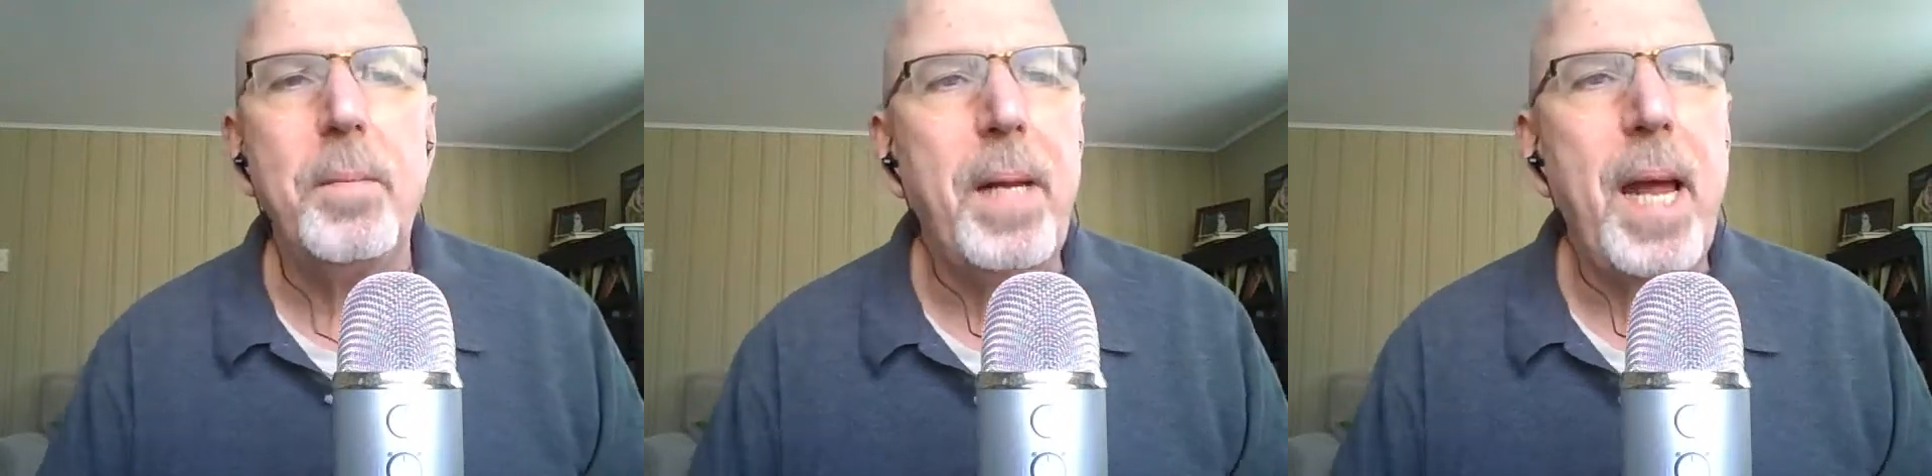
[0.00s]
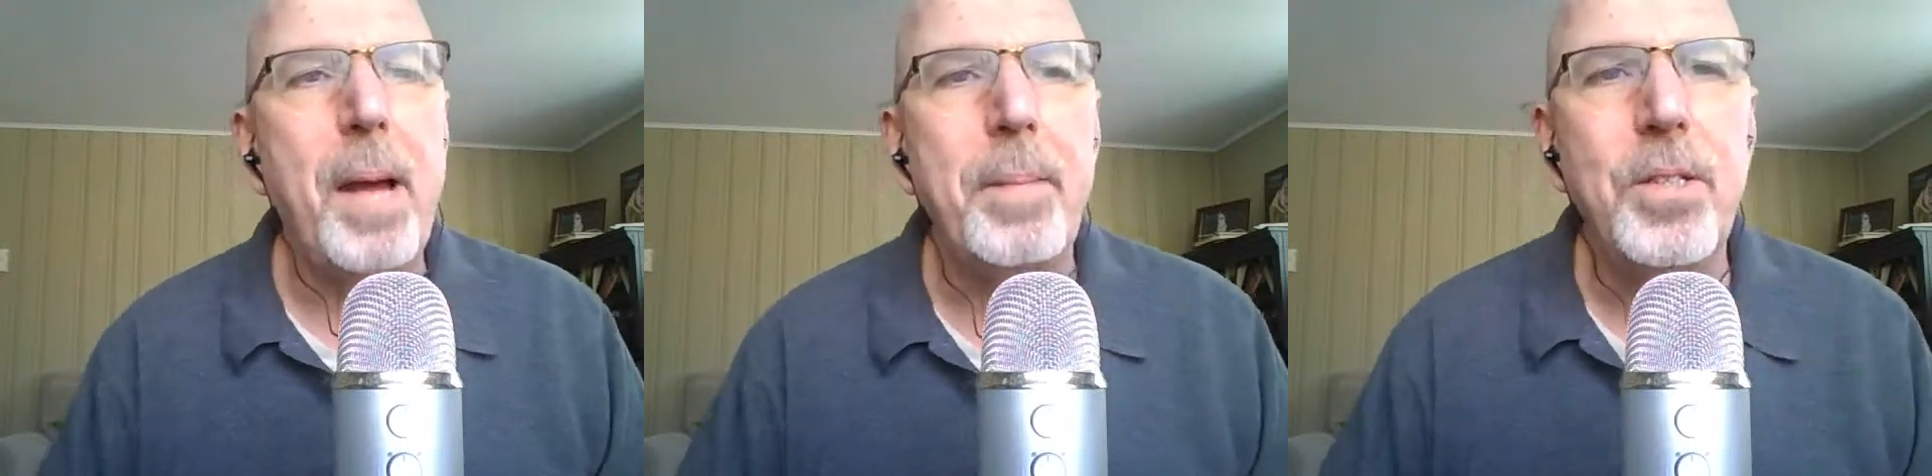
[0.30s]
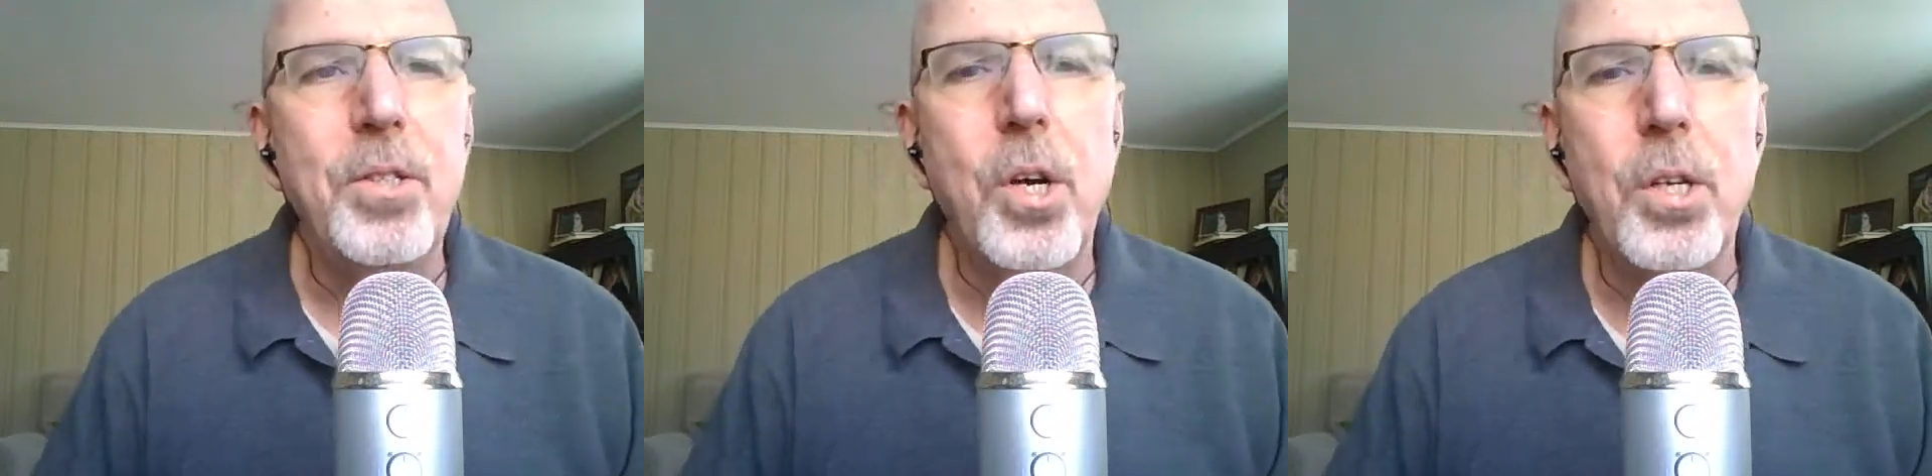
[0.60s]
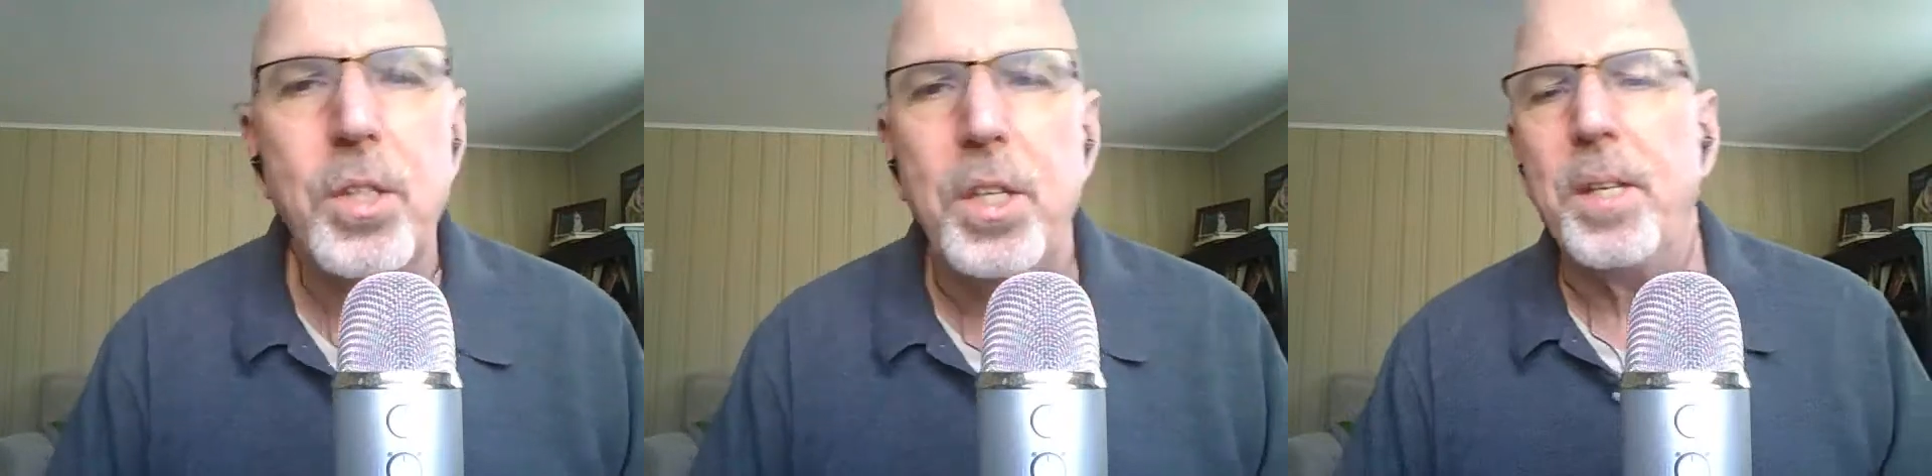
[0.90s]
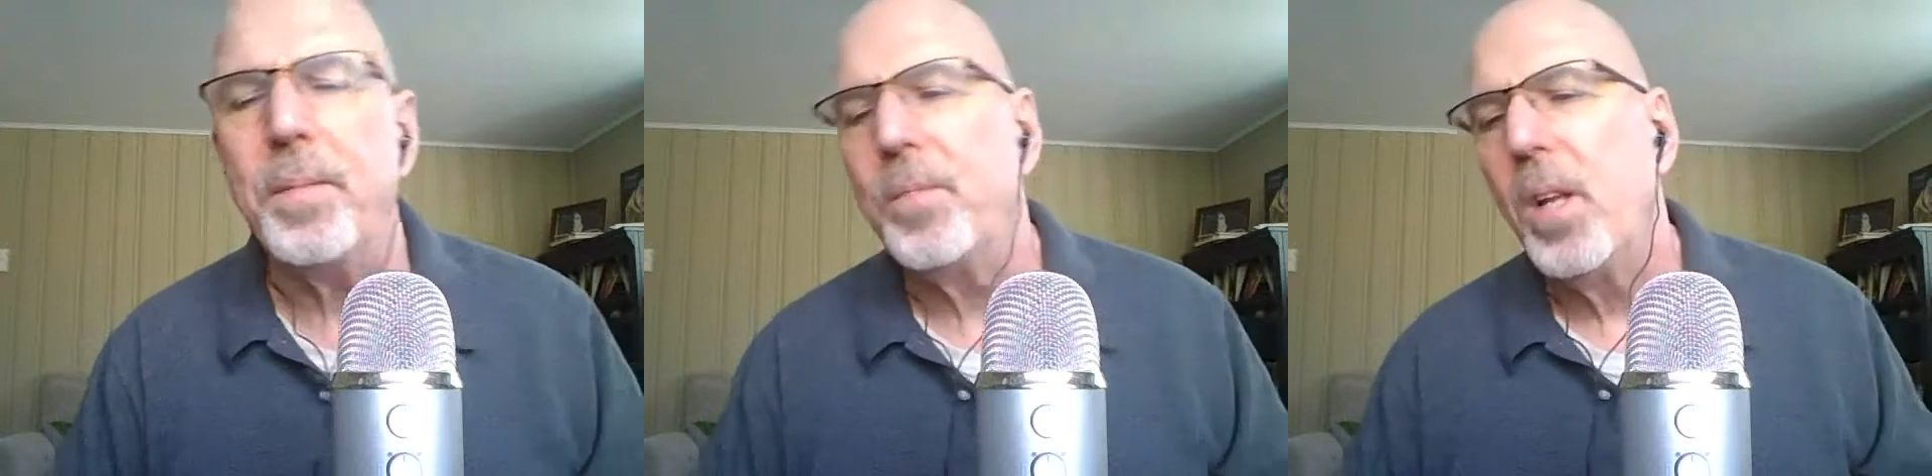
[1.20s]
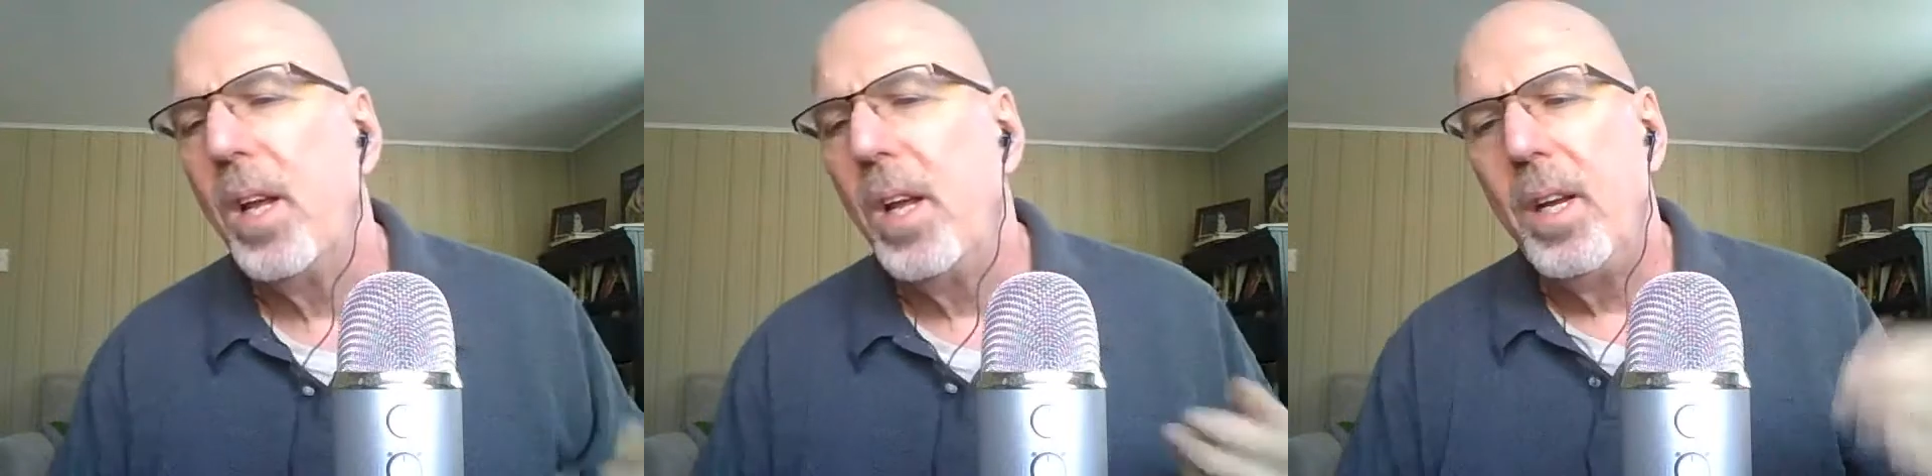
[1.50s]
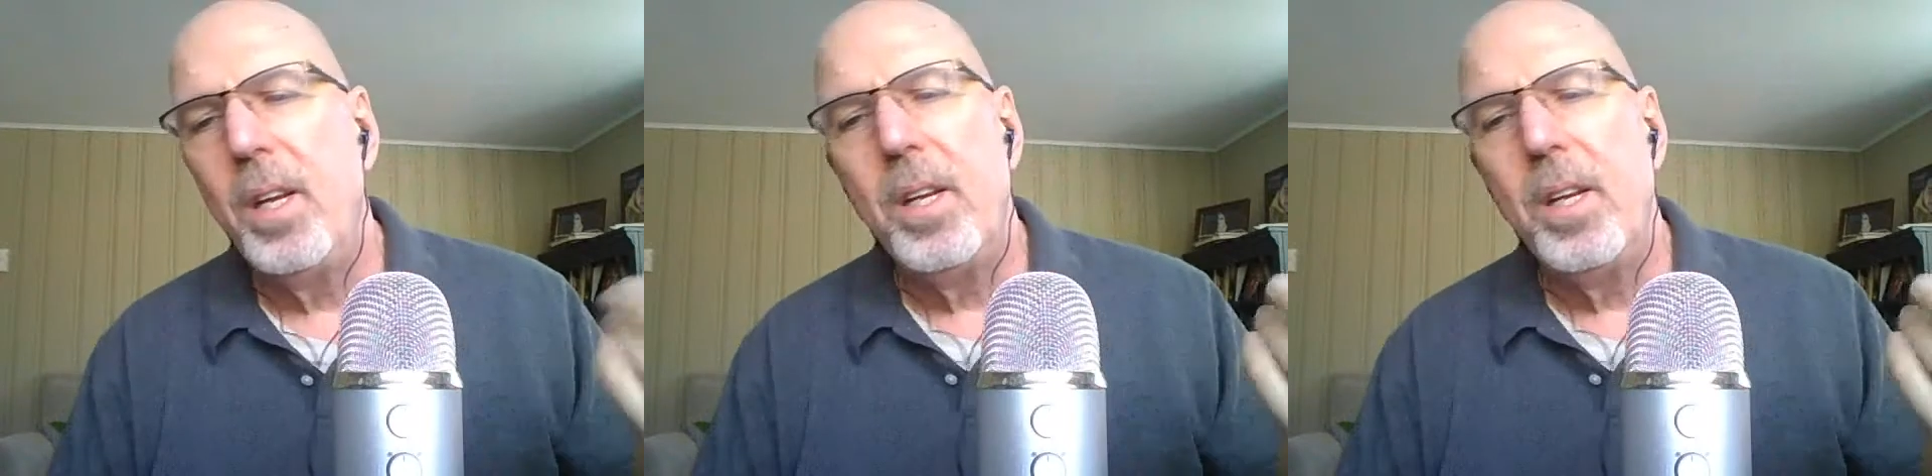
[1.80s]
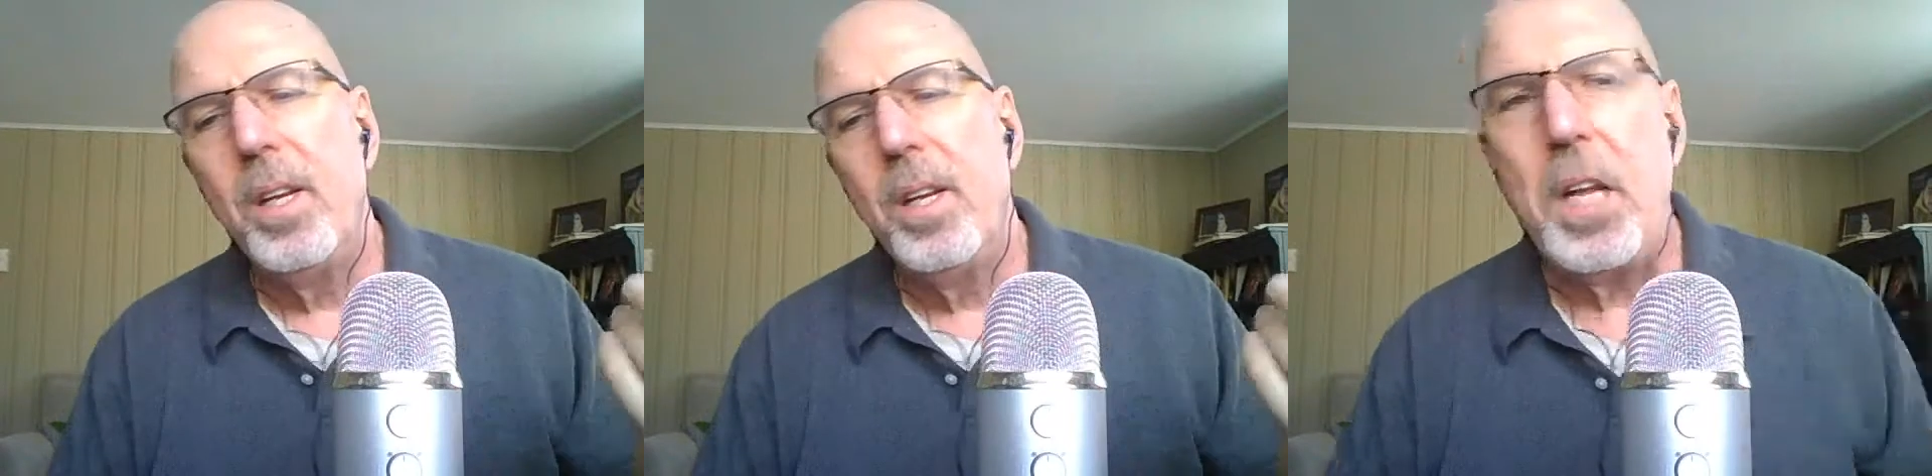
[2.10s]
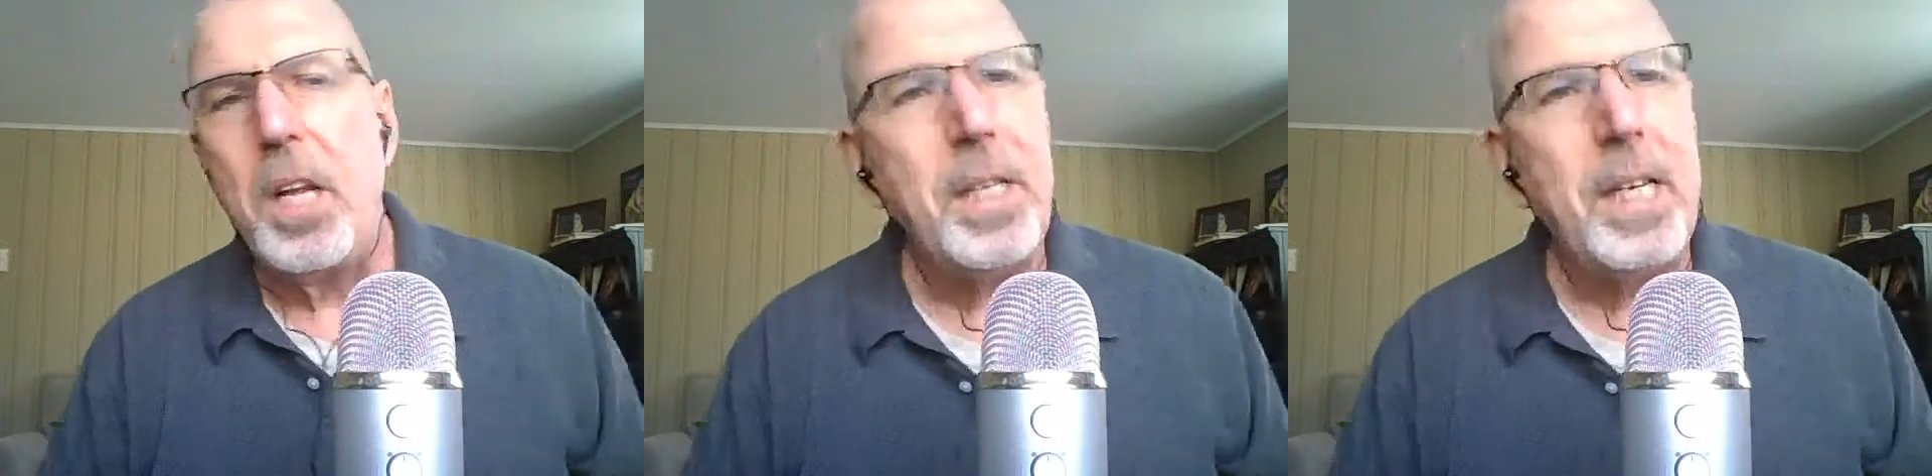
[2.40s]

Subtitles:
I'd be happy to talk to you.